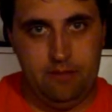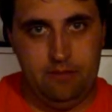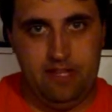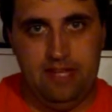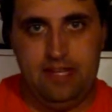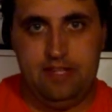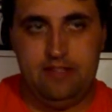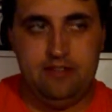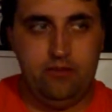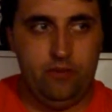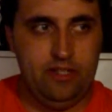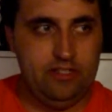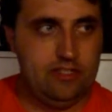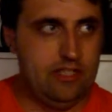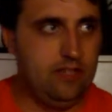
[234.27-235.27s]
He
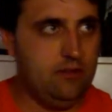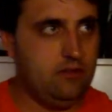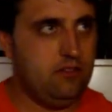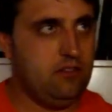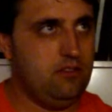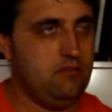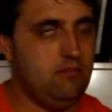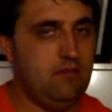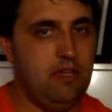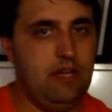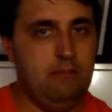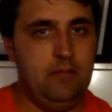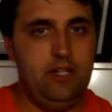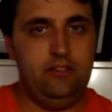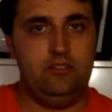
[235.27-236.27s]
runs out
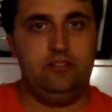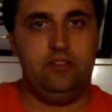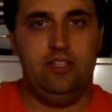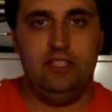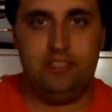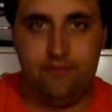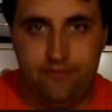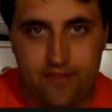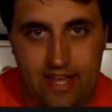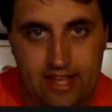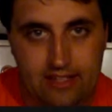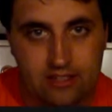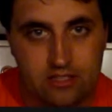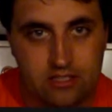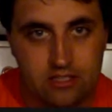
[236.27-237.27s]
among his
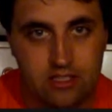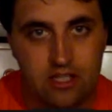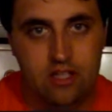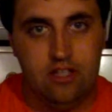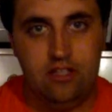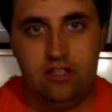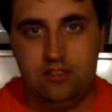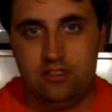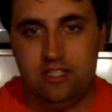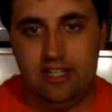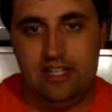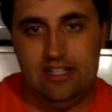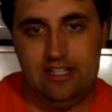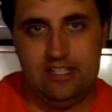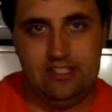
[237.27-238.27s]
fans,
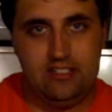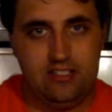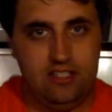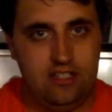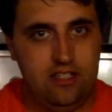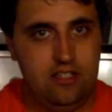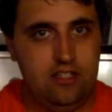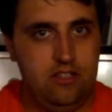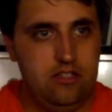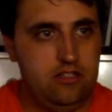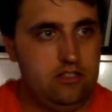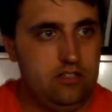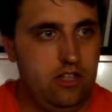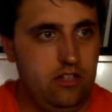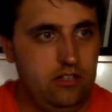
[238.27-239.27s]
singing this
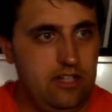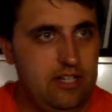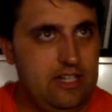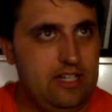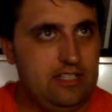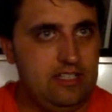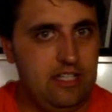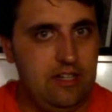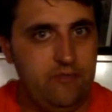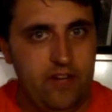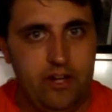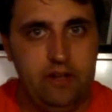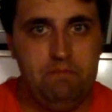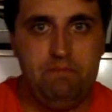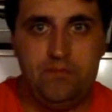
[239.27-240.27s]
song that he does in a
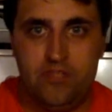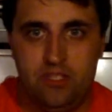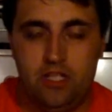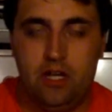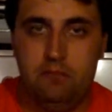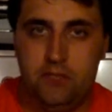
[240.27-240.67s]
very Tom